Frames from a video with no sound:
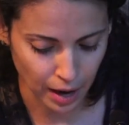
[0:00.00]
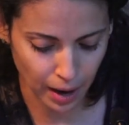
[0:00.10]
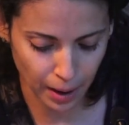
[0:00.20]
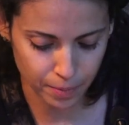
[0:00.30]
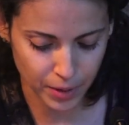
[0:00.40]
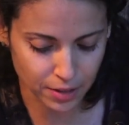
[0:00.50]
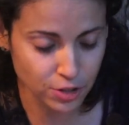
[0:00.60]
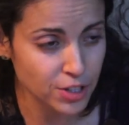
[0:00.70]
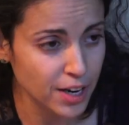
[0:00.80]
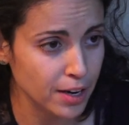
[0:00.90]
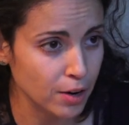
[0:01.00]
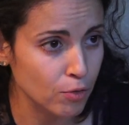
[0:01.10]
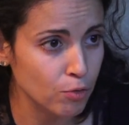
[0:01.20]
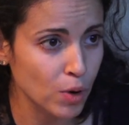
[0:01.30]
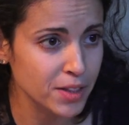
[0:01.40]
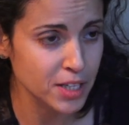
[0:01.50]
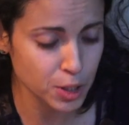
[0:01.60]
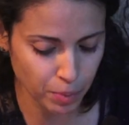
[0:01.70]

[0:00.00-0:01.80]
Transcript: understanding of what these